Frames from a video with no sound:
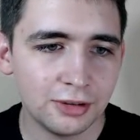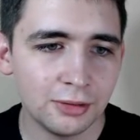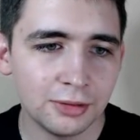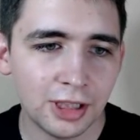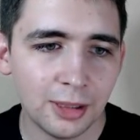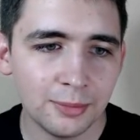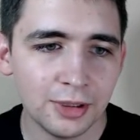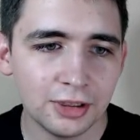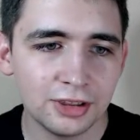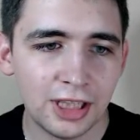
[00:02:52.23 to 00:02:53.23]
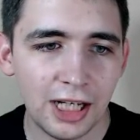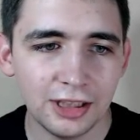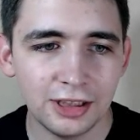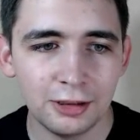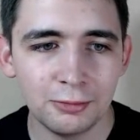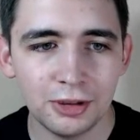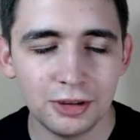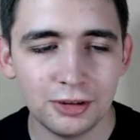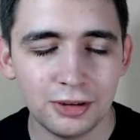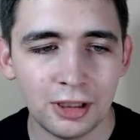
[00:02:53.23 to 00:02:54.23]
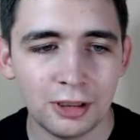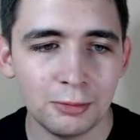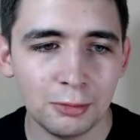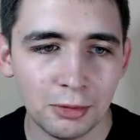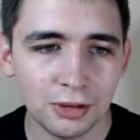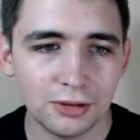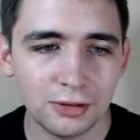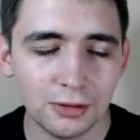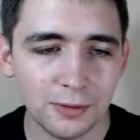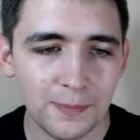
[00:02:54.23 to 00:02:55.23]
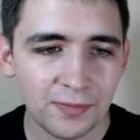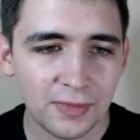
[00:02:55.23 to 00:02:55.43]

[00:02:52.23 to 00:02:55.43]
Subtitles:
to type the site that we want to